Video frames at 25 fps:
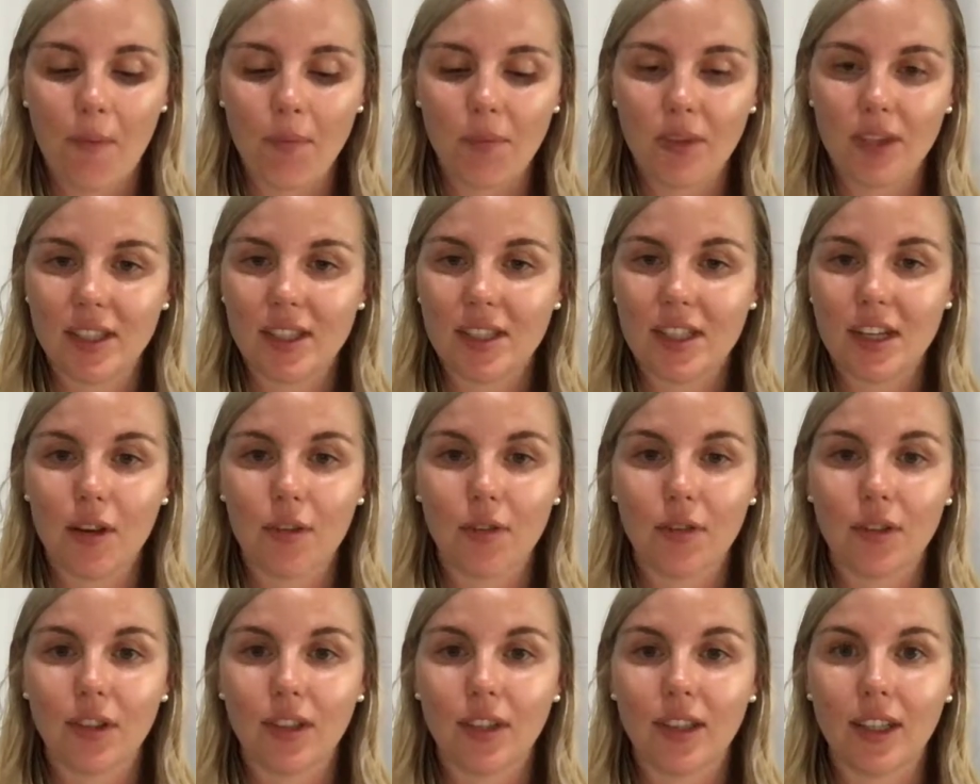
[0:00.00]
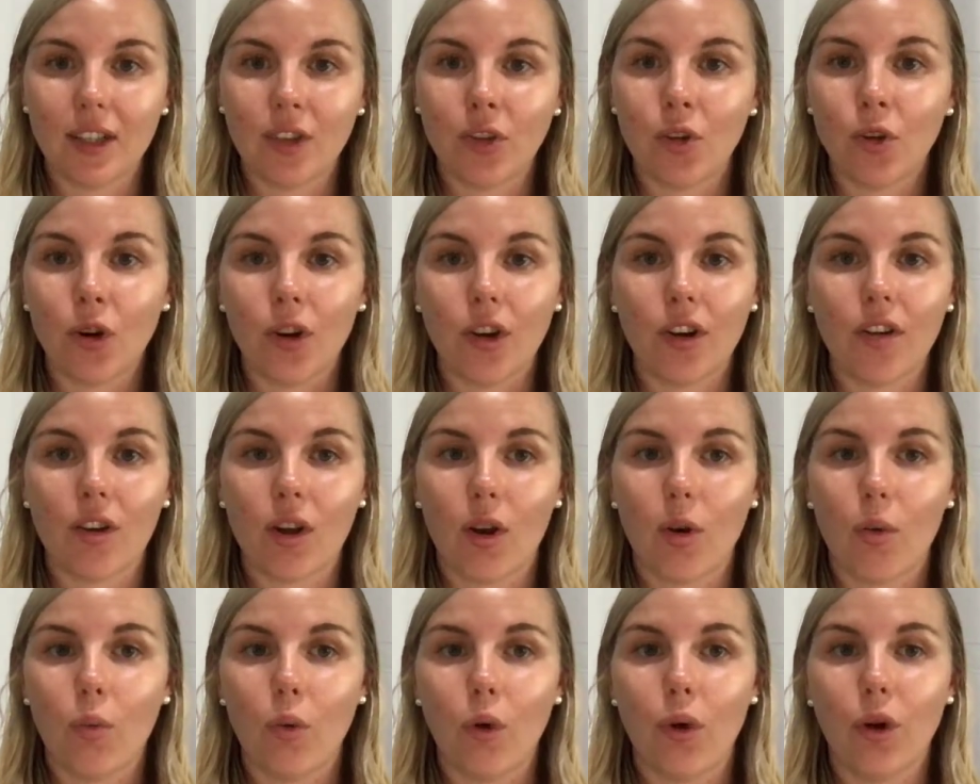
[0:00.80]
There's definitely not
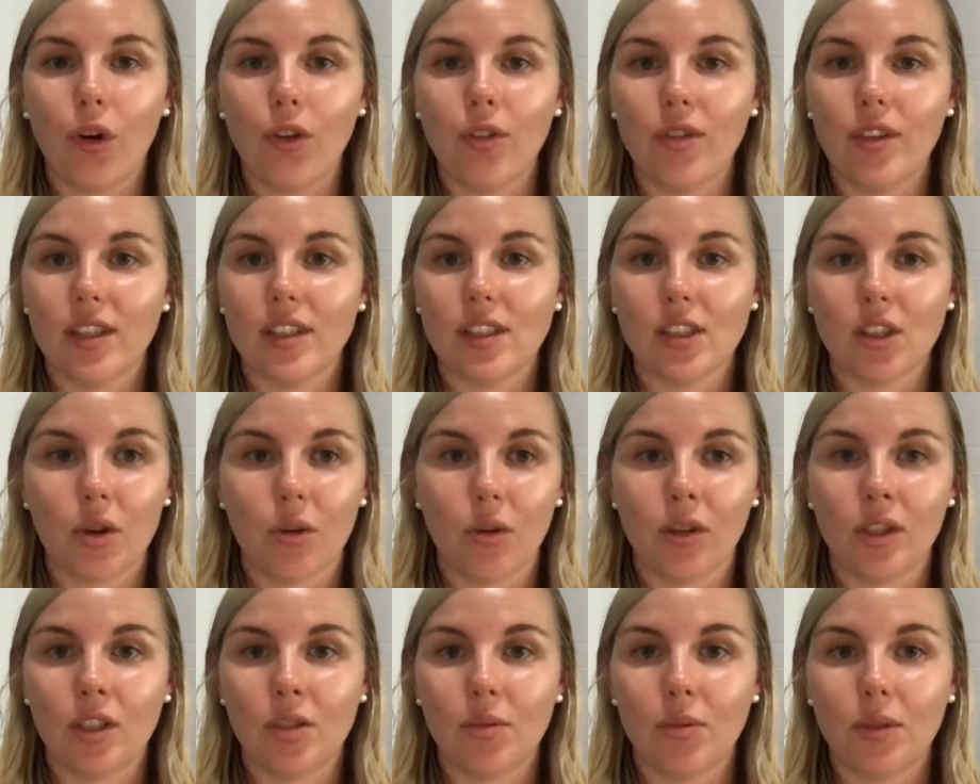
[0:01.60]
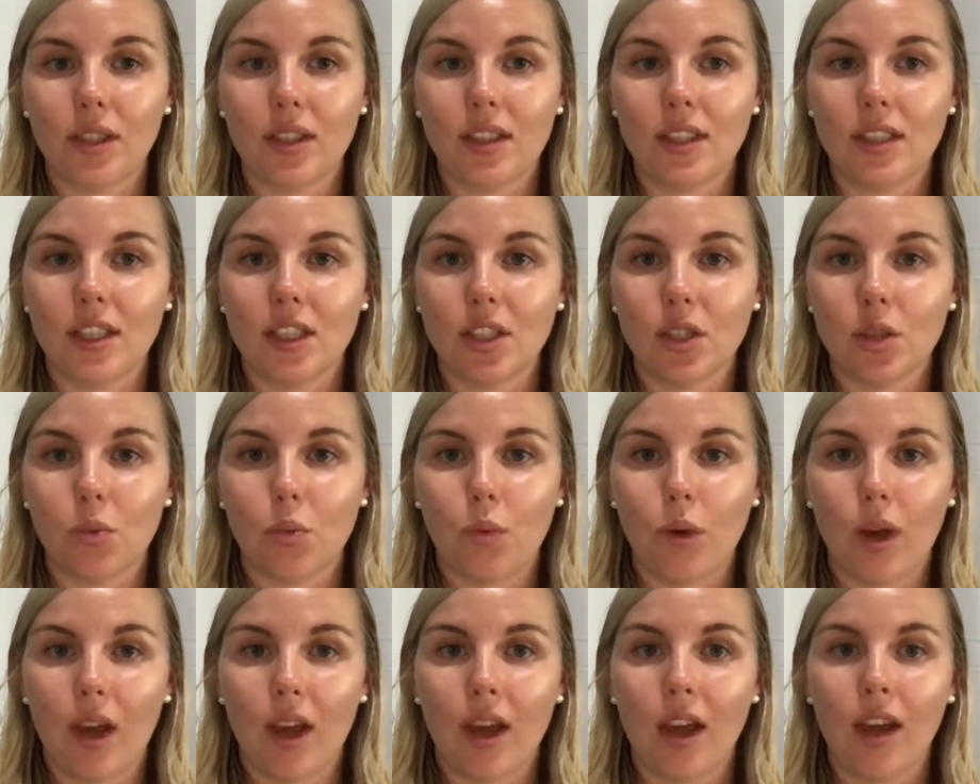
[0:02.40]
a world that's going to exist
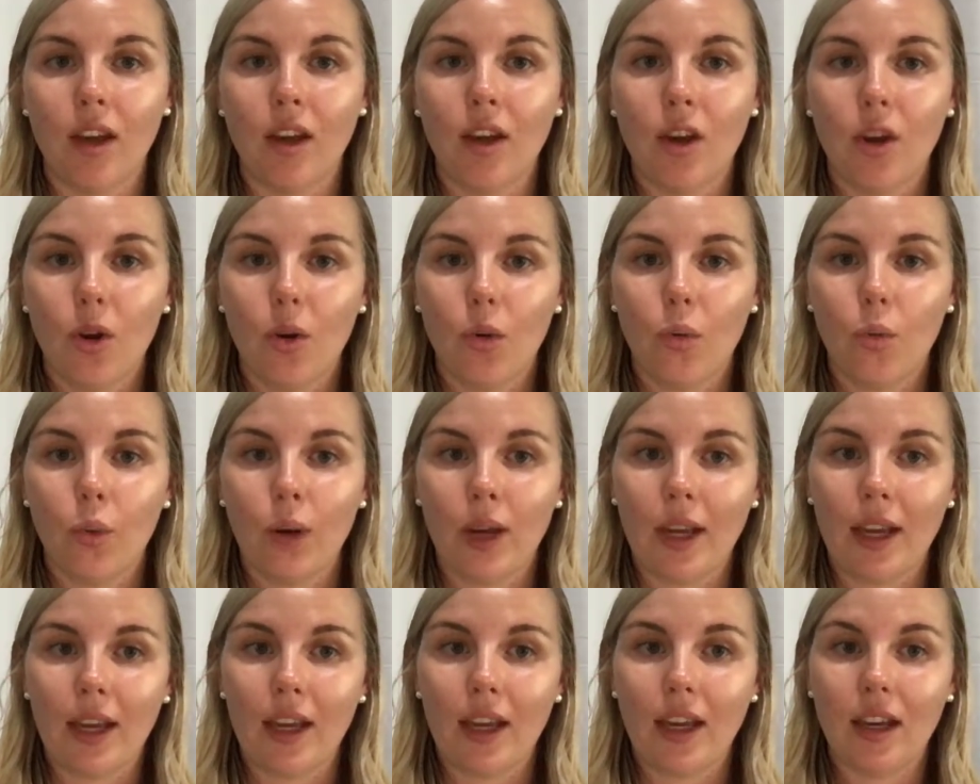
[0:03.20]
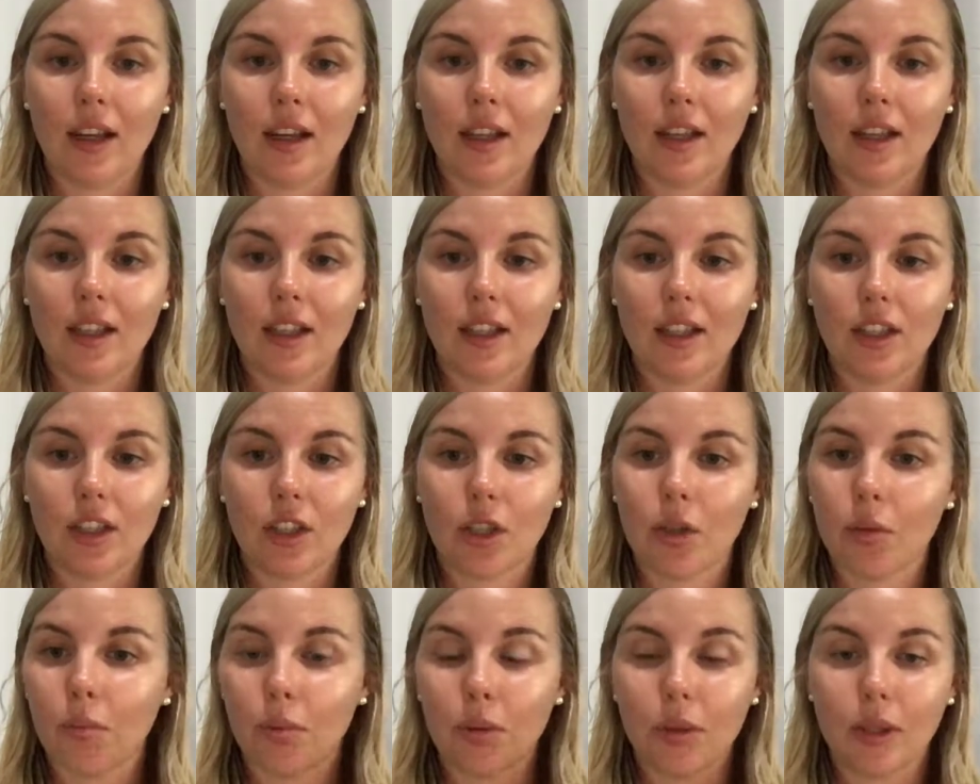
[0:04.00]
where we
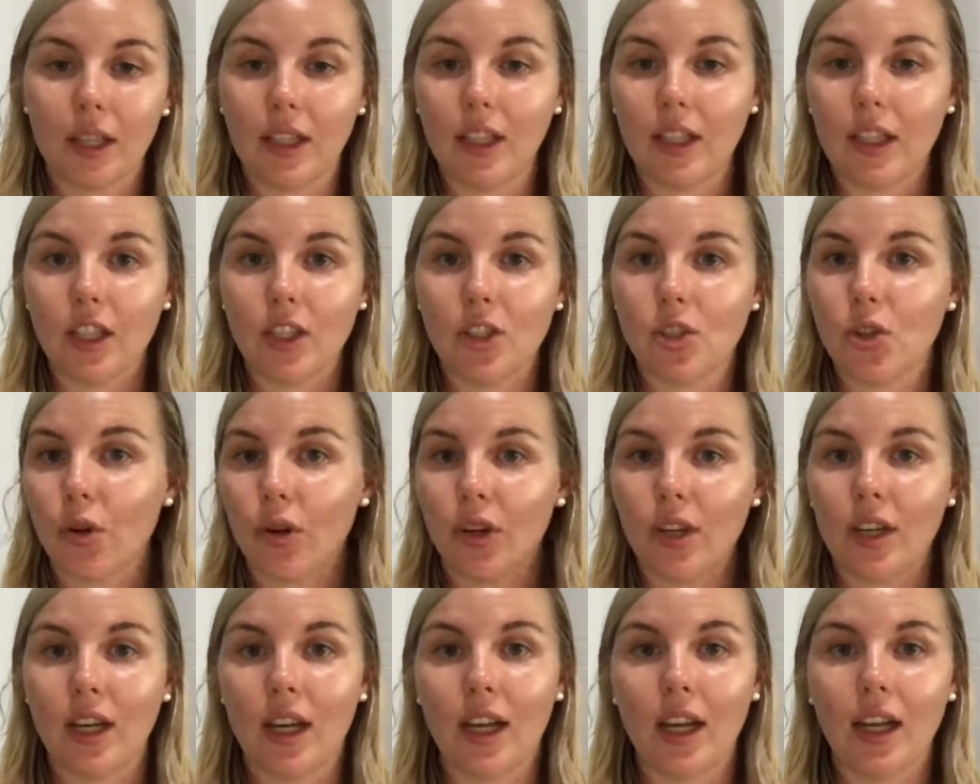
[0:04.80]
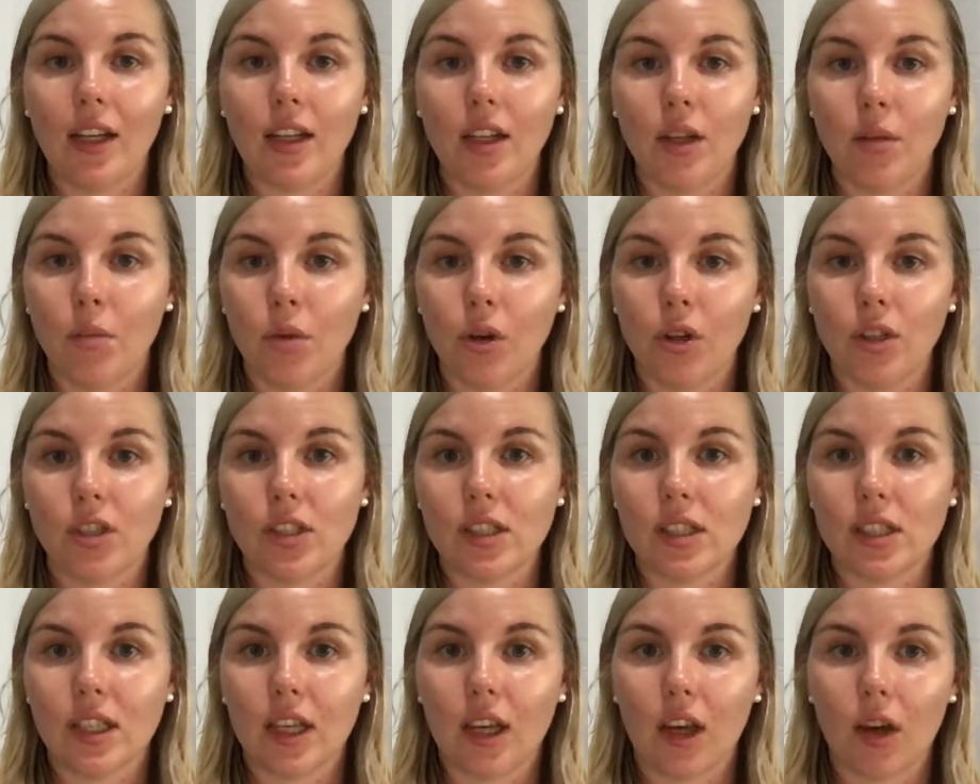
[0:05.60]
completely don't need
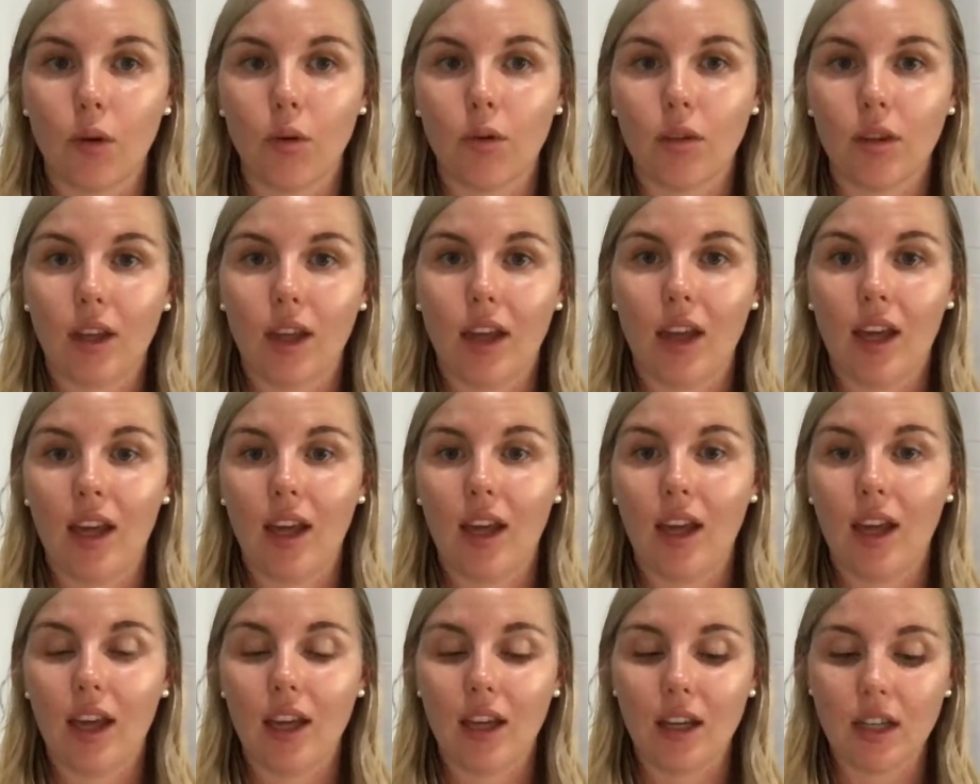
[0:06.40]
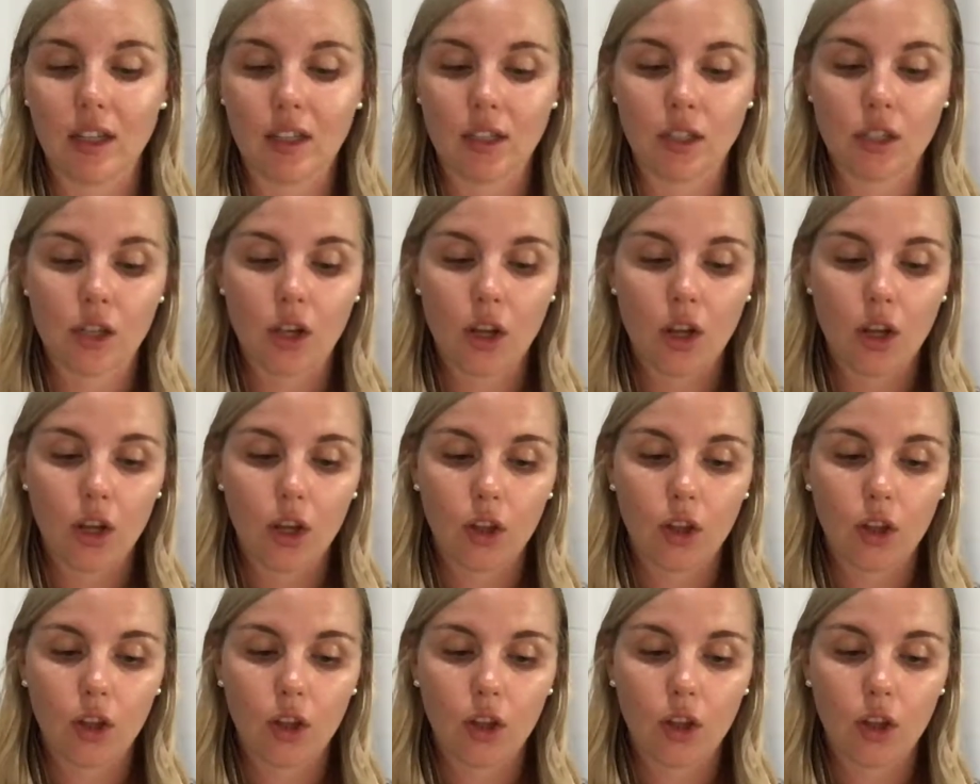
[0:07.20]
emergency healthcare and